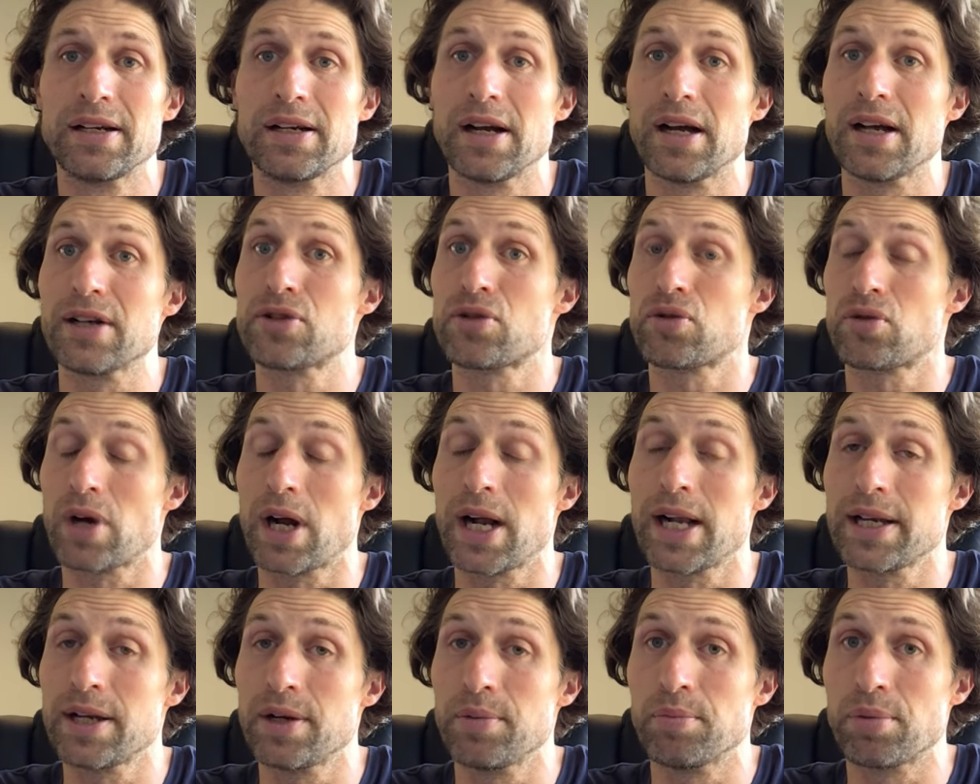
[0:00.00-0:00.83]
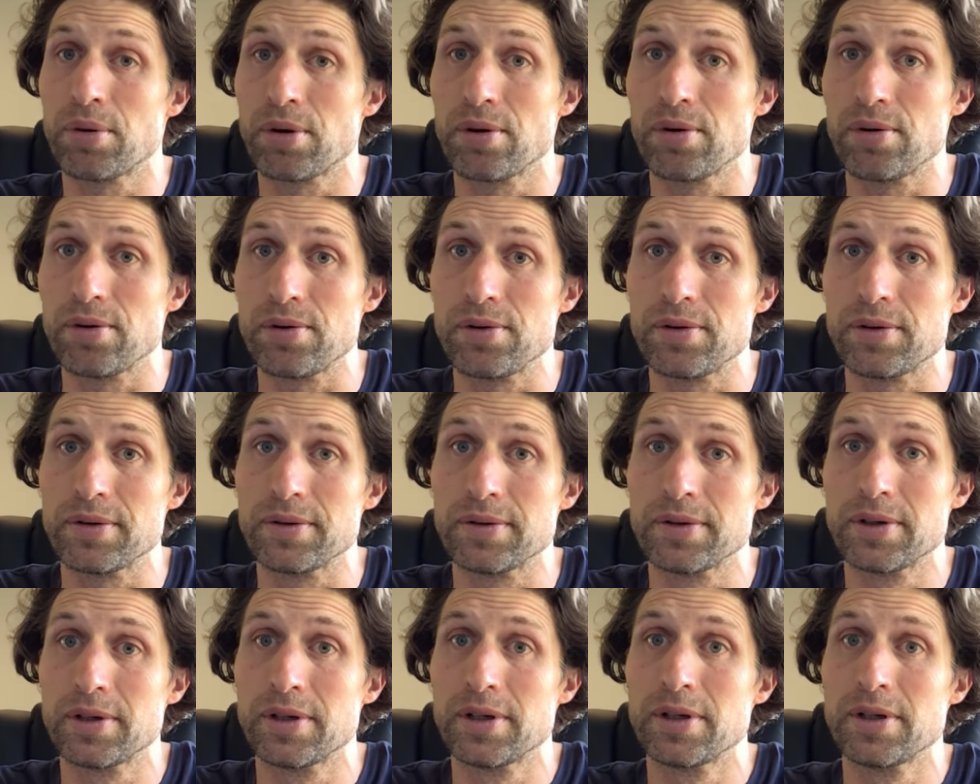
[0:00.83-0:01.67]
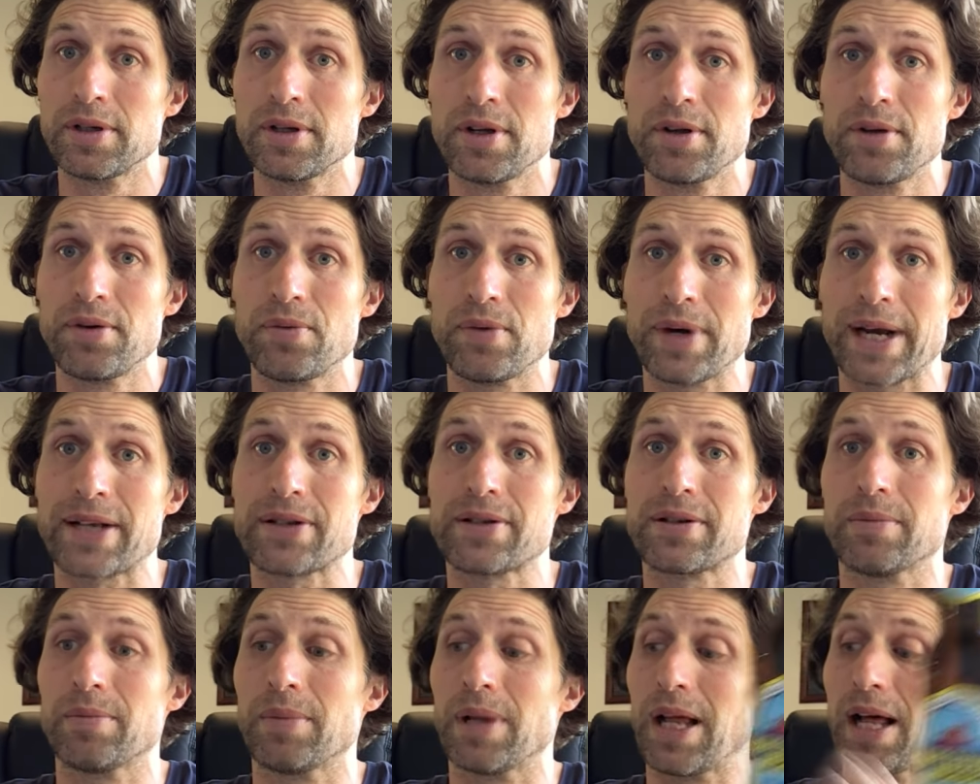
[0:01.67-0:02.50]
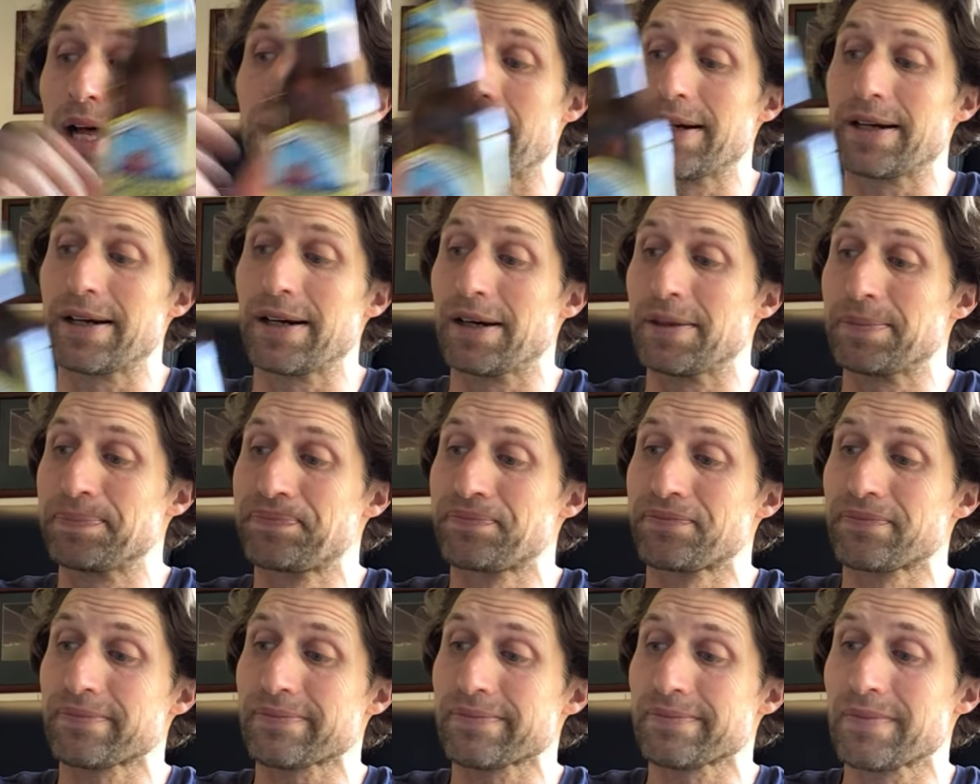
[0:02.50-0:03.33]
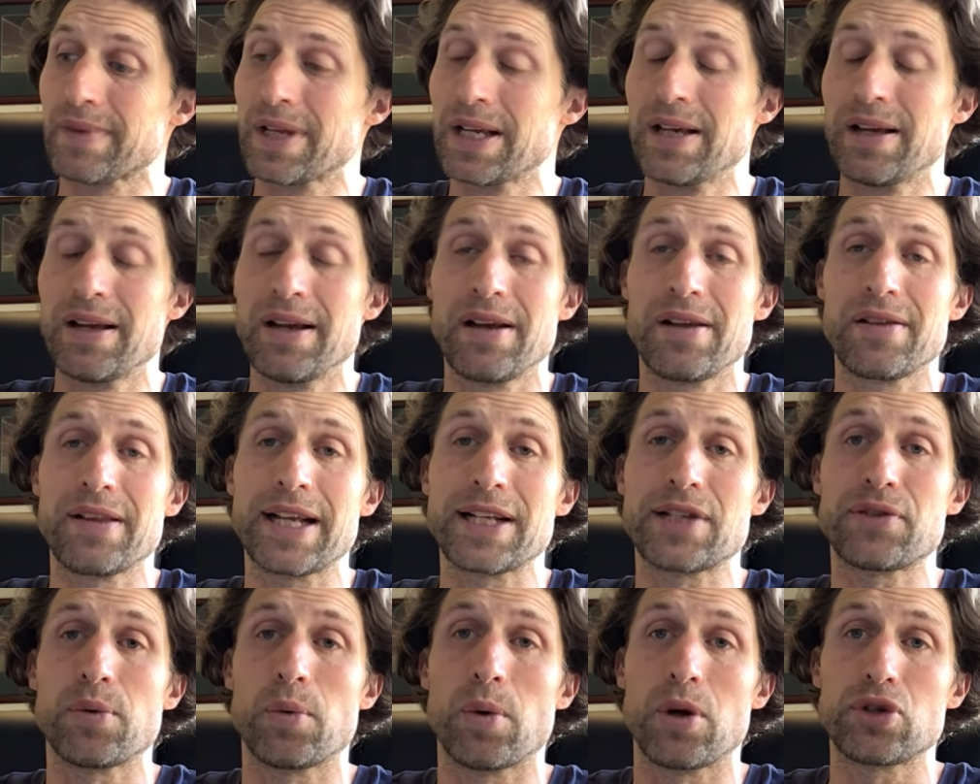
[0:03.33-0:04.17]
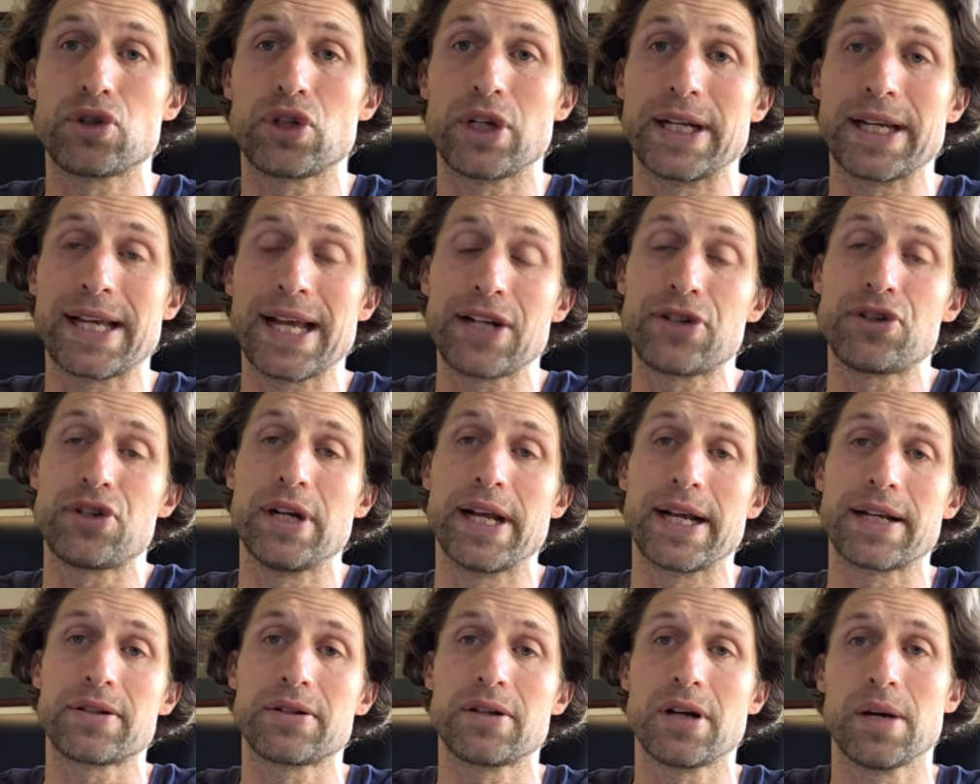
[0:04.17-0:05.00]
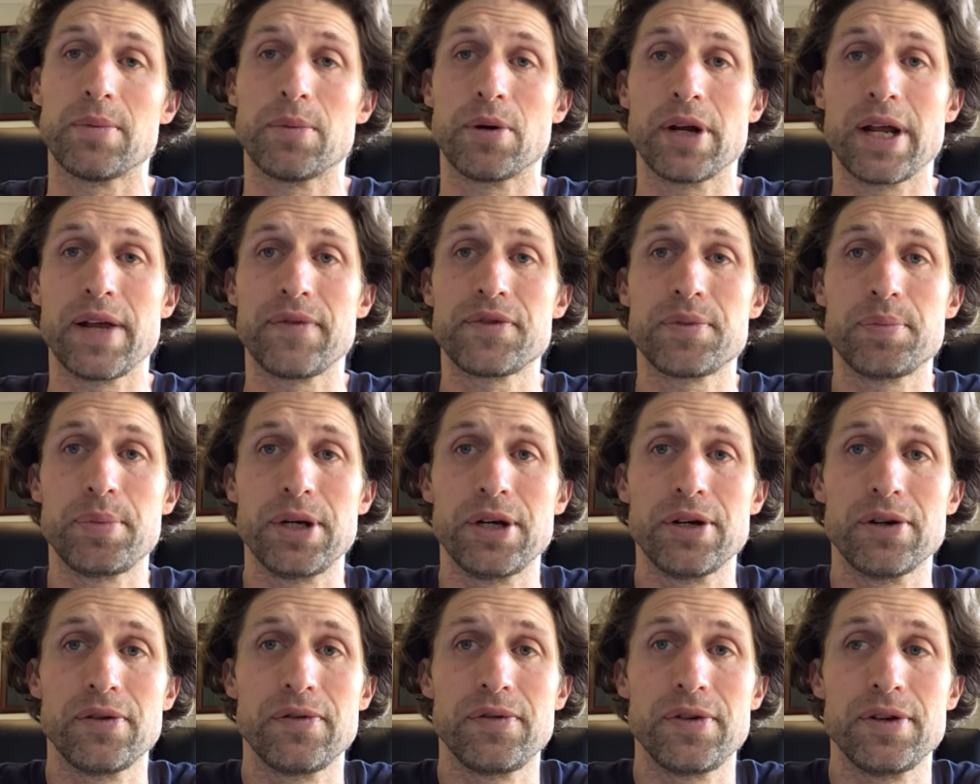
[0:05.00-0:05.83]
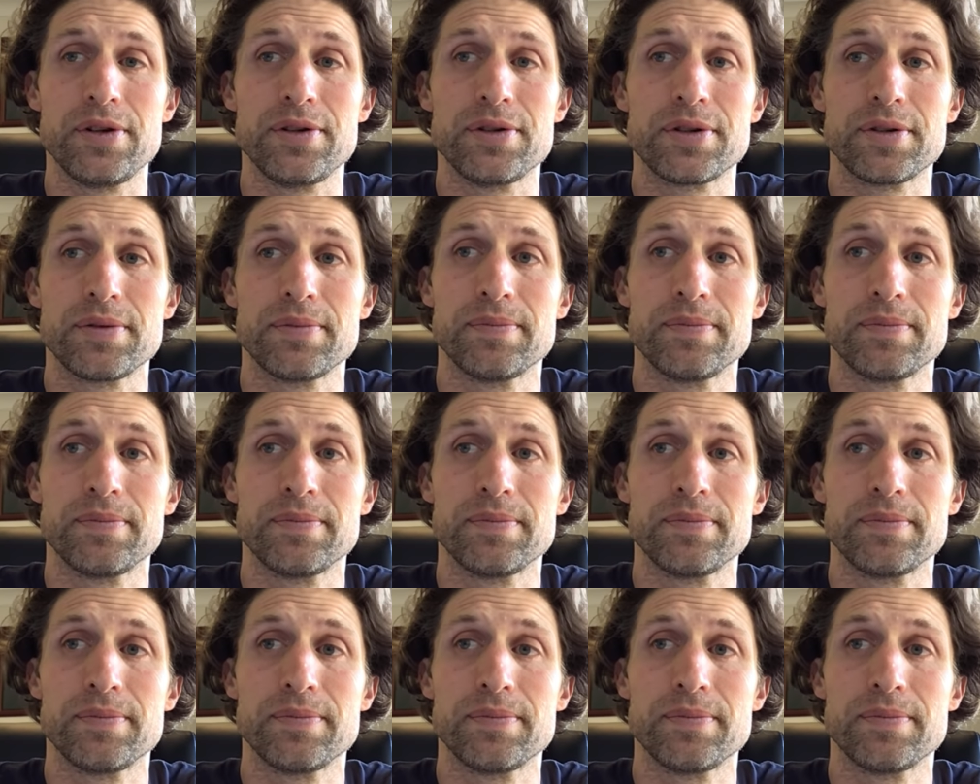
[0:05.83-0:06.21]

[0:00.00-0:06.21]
Australian brewed Wrexham Lager. Thanks for watching. Catch you next time on Hef's Beer Reviews.